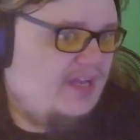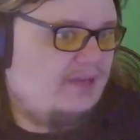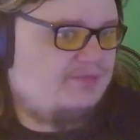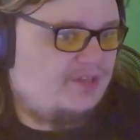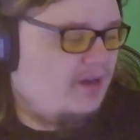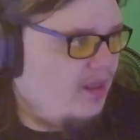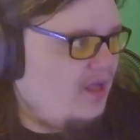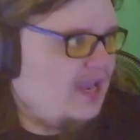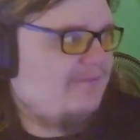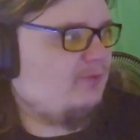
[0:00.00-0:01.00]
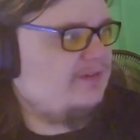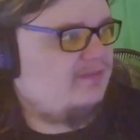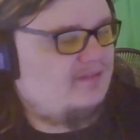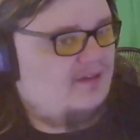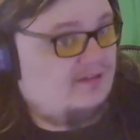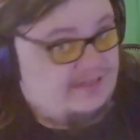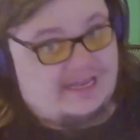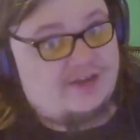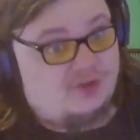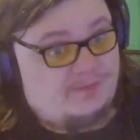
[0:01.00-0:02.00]
to unlock everything, and I
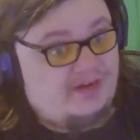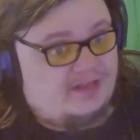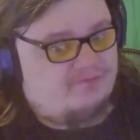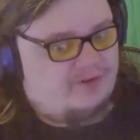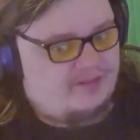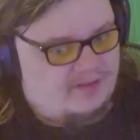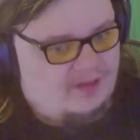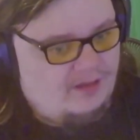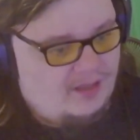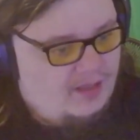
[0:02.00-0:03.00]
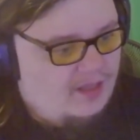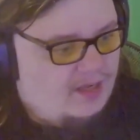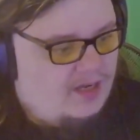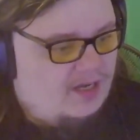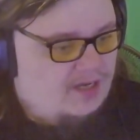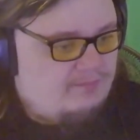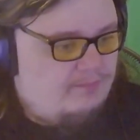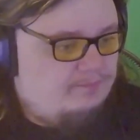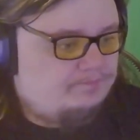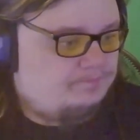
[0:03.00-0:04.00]
do mean everything.
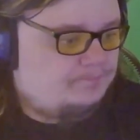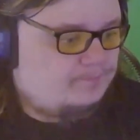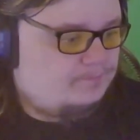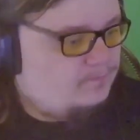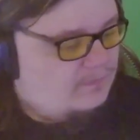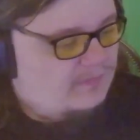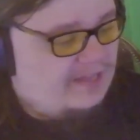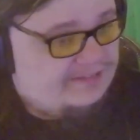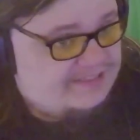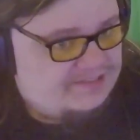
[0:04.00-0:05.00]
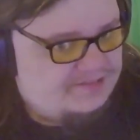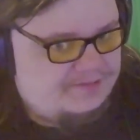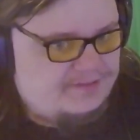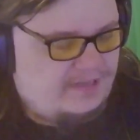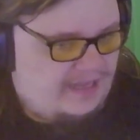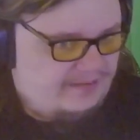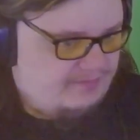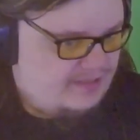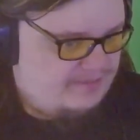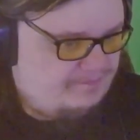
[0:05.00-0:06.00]
At least like
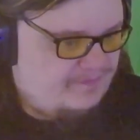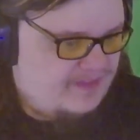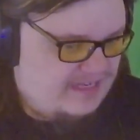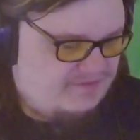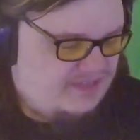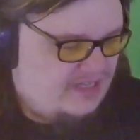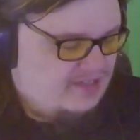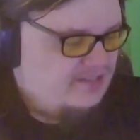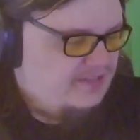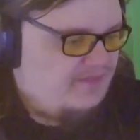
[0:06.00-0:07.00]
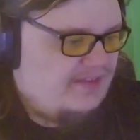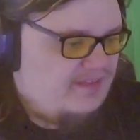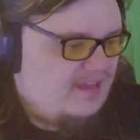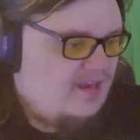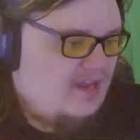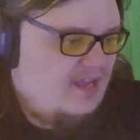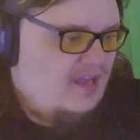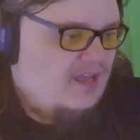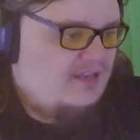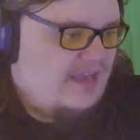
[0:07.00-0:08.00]
the Thieves' Den and stuff like that.
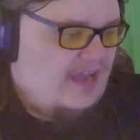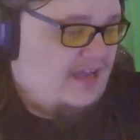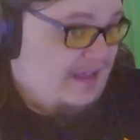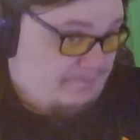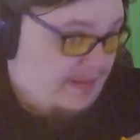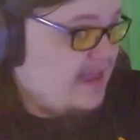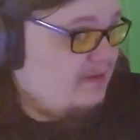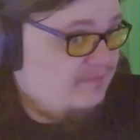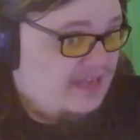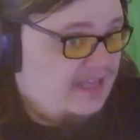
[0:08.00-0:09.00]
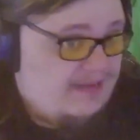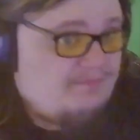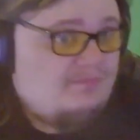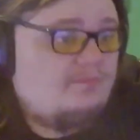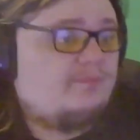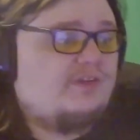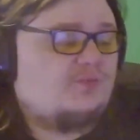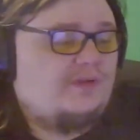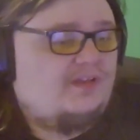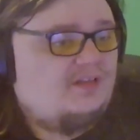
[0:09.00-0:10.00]
I've platinumed the game as well.